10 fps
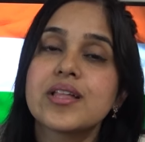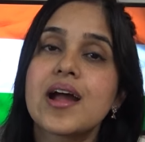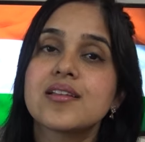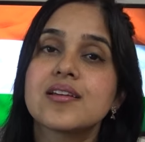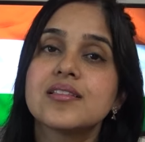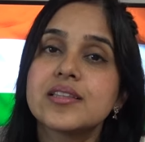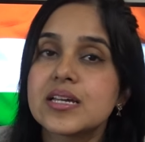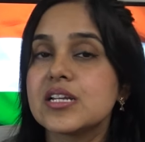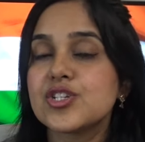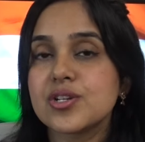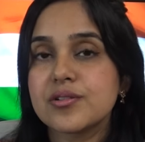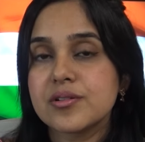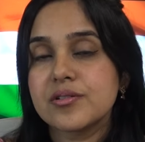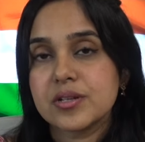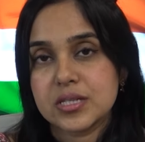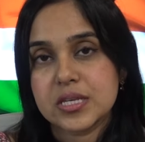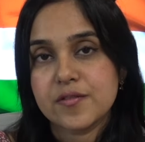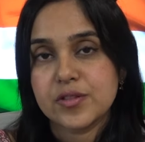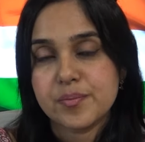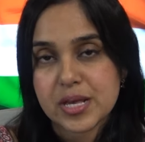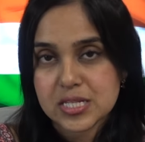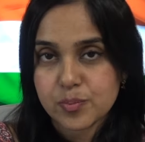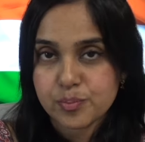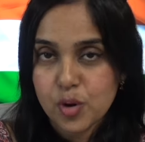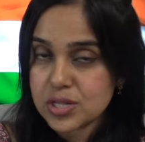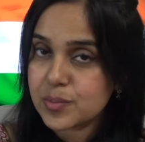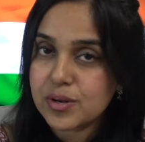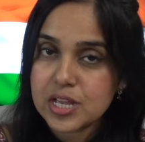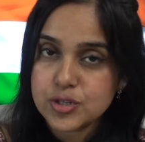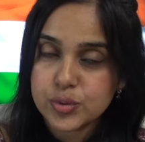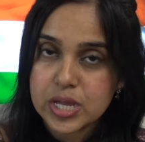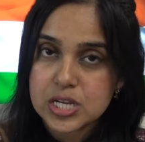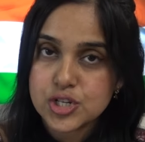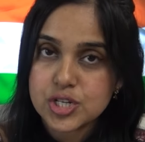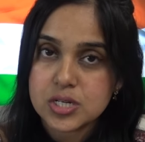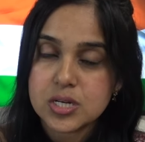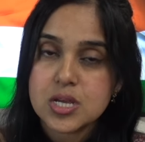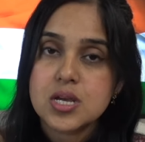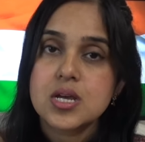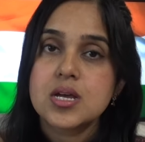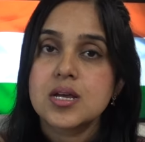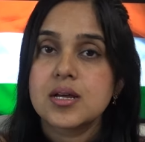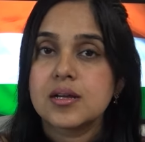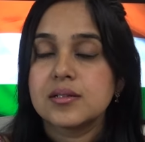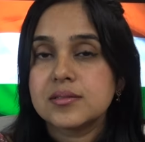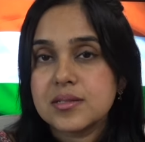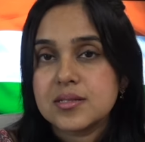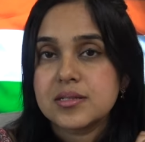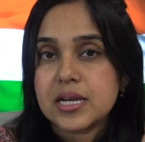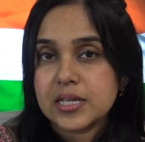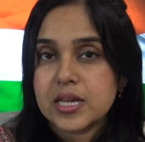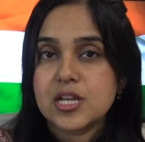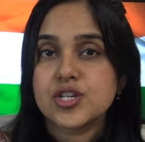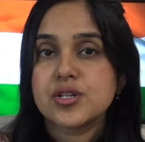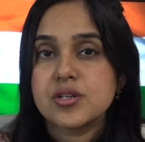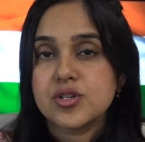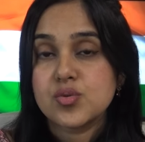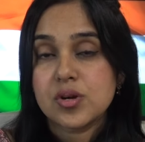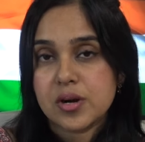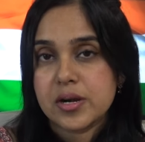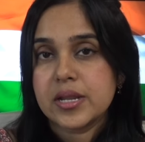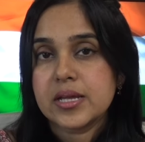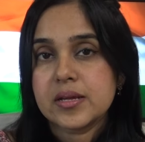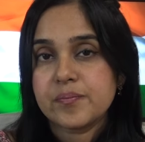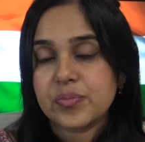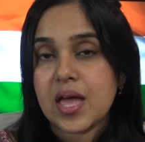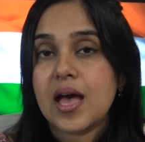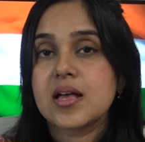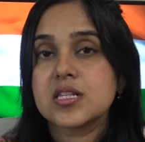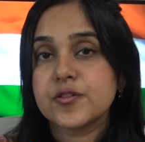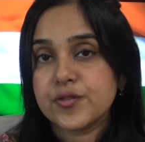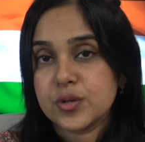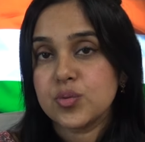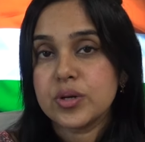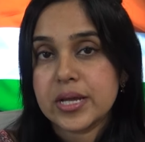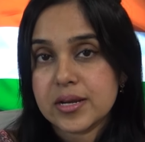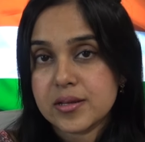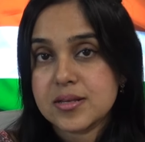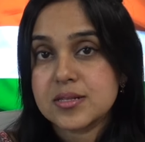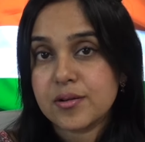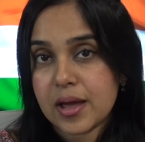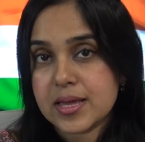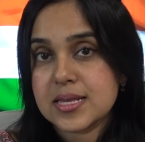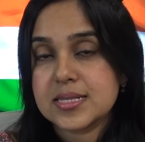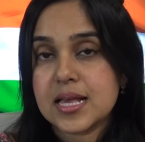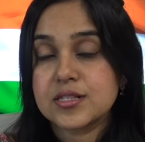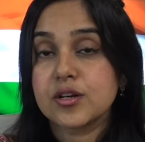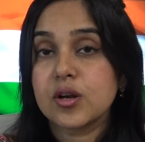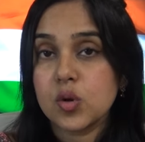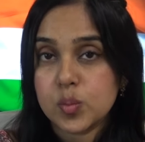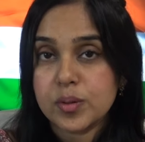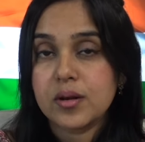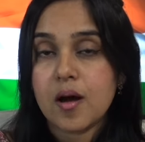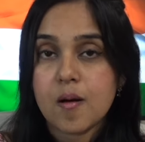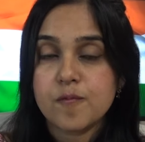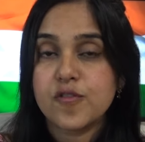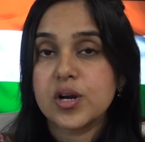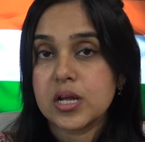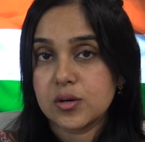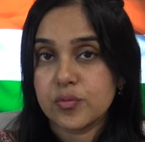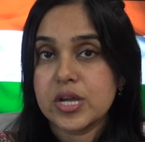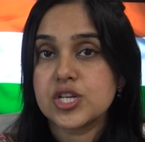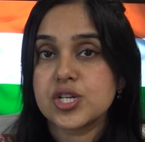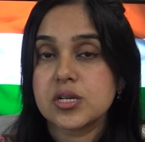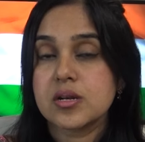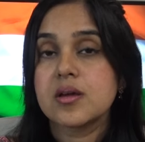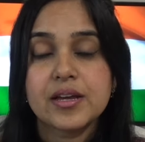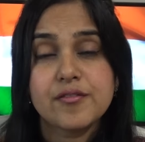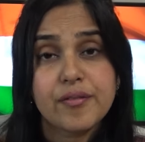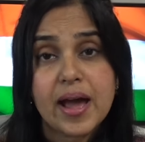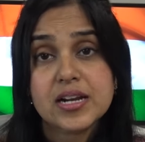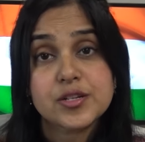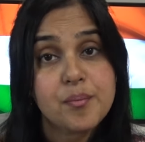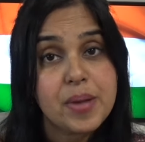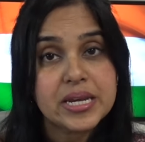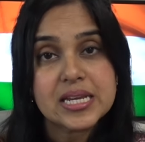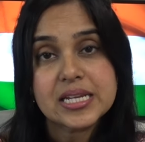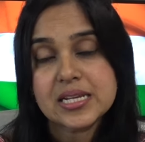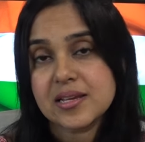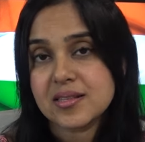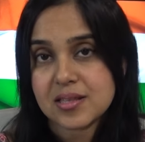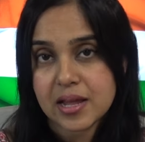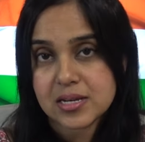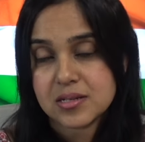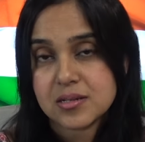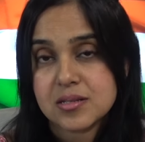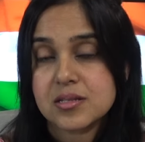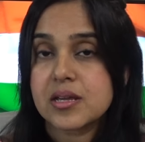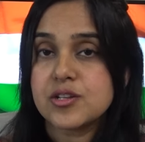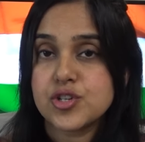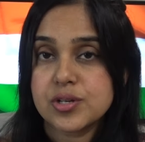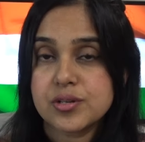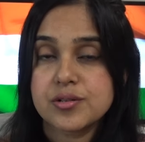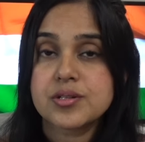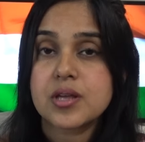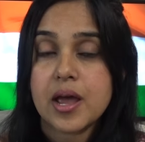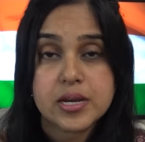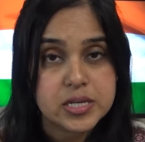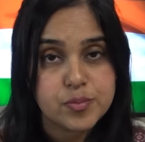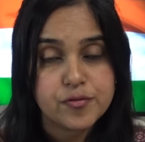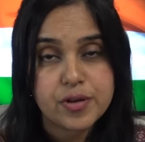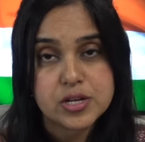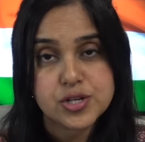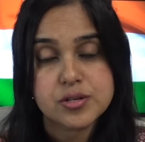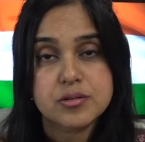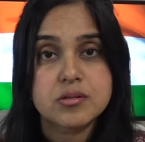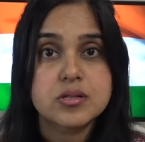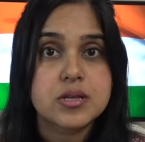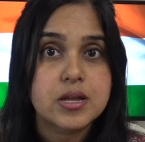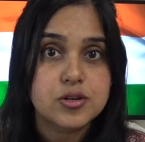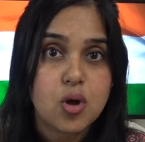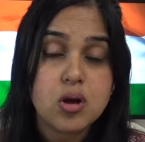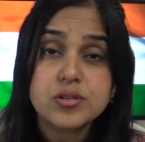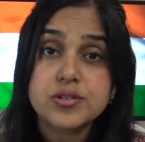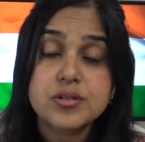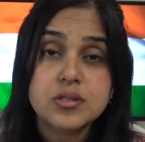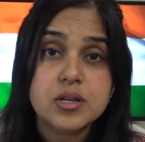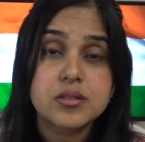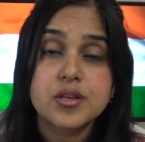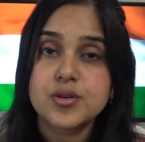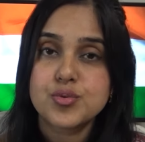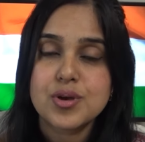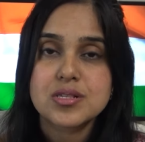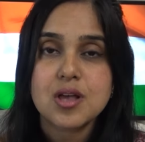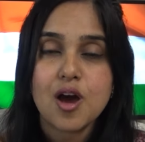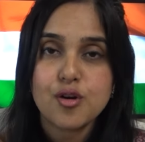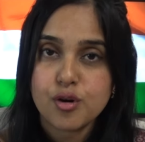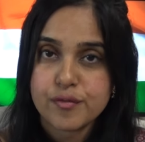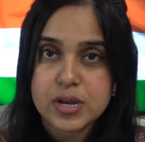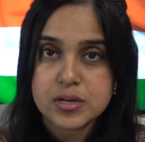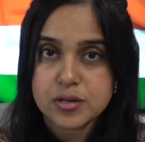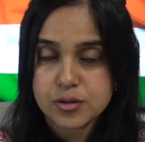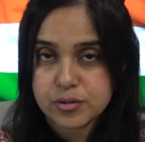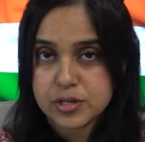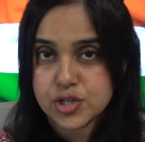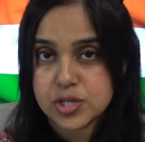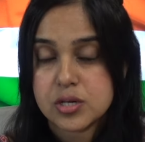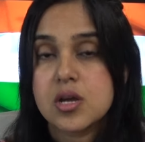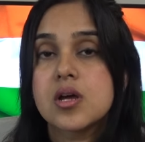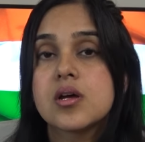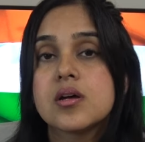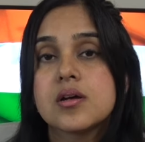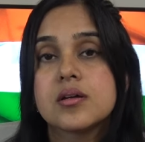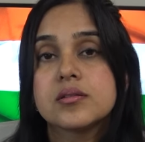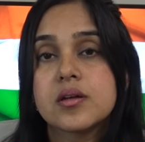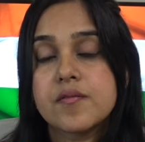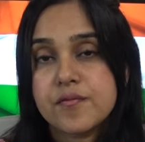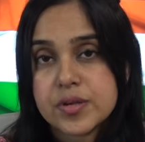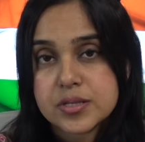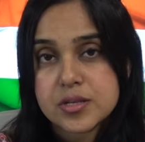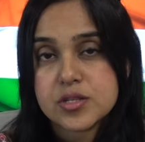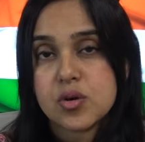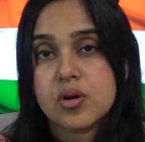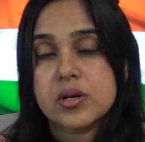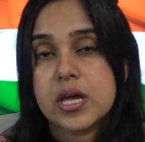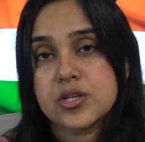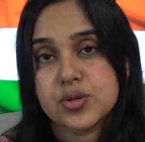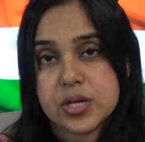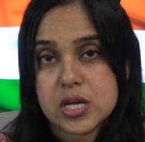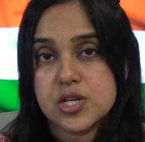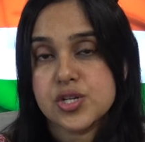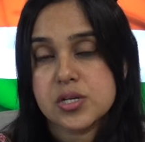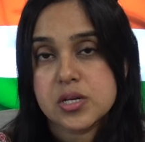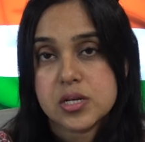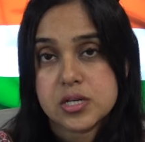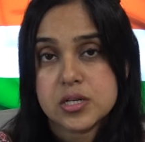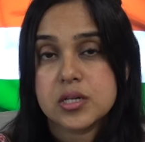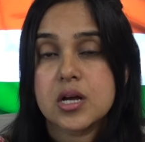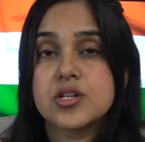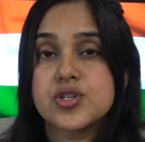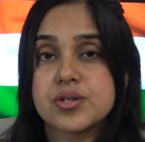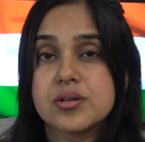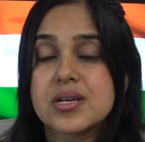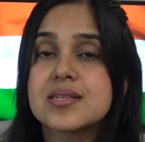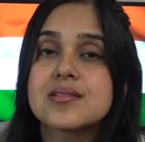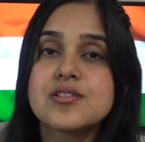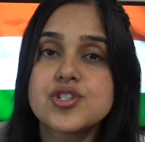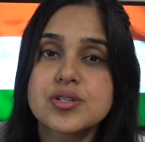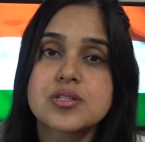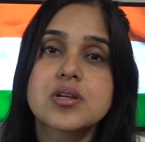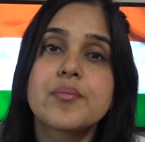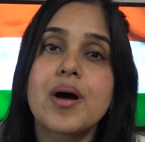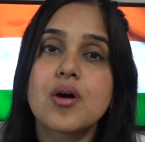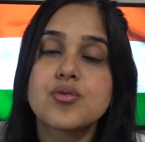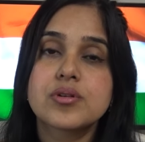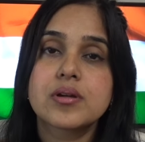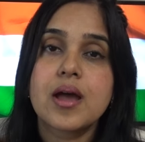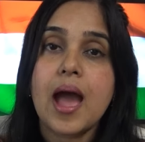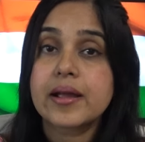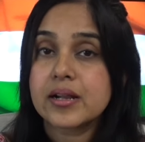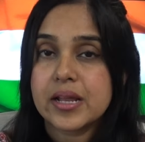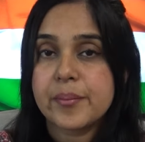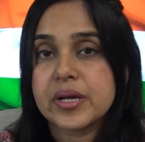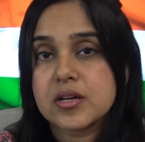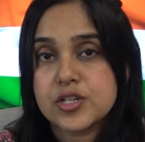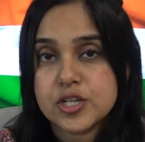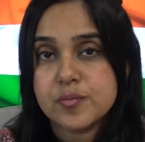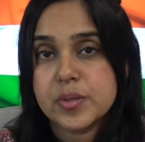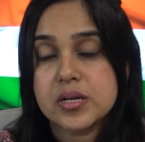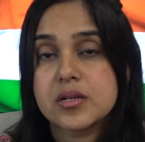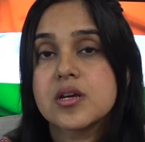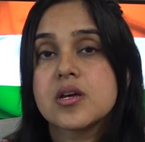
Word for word: that their children receive the best possible education. This dedication to learning has fueled India's rise as a global hub for innovation. In fact, many leading scientists, engineers, IT professionals, and doctors in the US are of Indian origin. The emphasis on education in Indian culture isn't just about academic achievement.